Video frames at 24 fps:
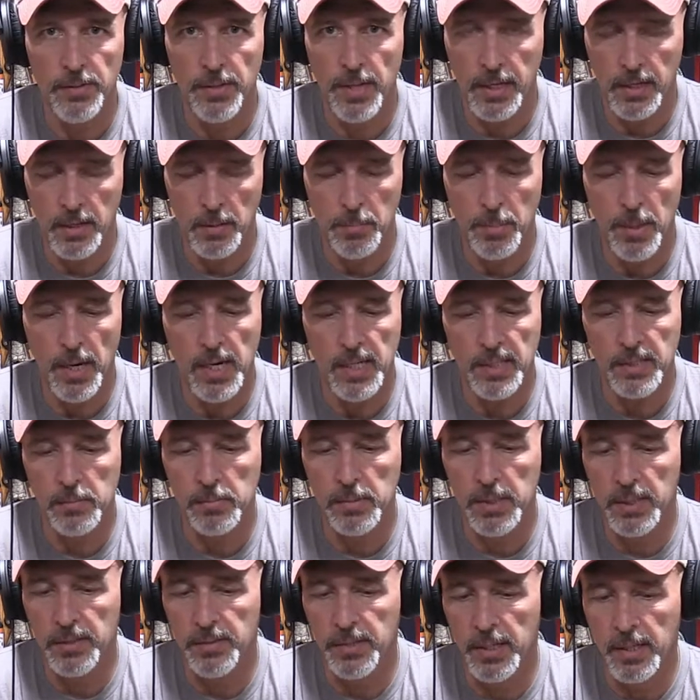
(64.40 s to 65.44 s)
they could
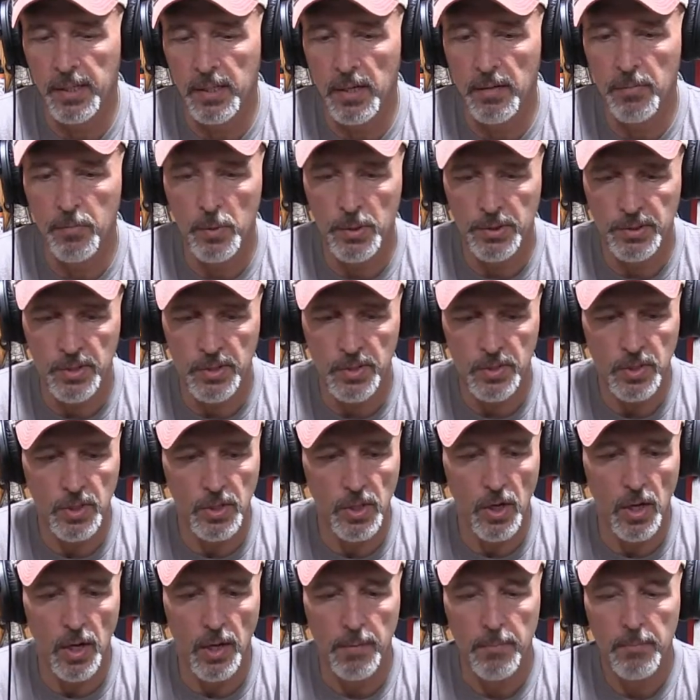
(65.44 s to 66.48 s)
possibly think of with this
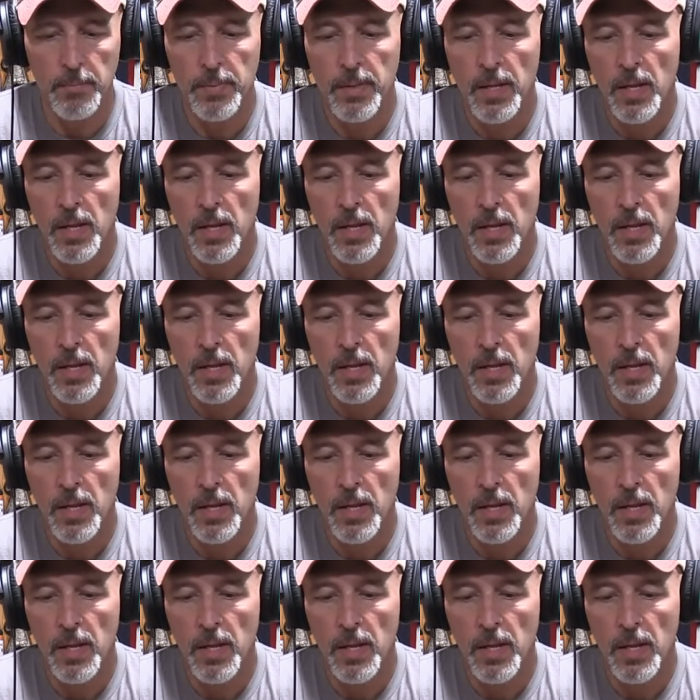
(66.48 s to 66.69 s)
gun.